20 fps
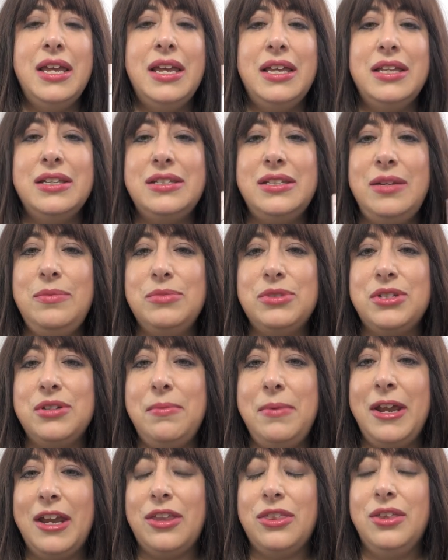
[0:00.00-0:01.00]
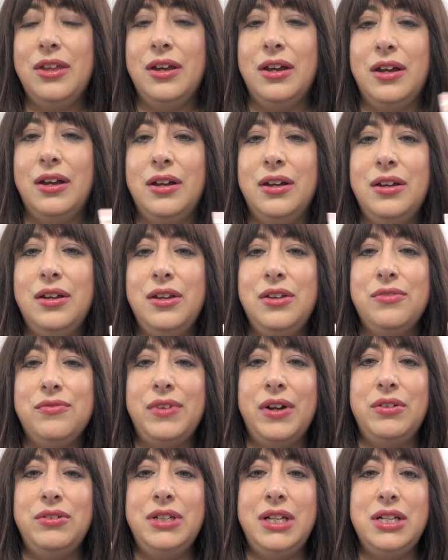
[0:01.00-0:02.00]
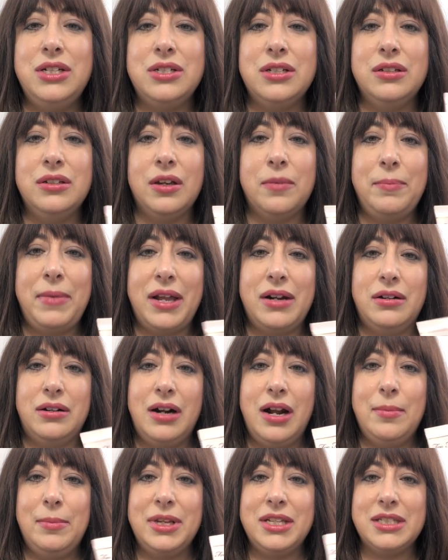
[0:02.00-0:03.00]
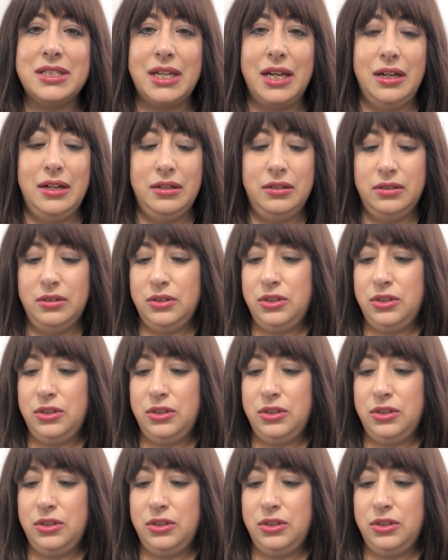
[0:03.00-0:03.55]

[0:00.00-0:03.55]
It seems to make the foundation look better on my skin.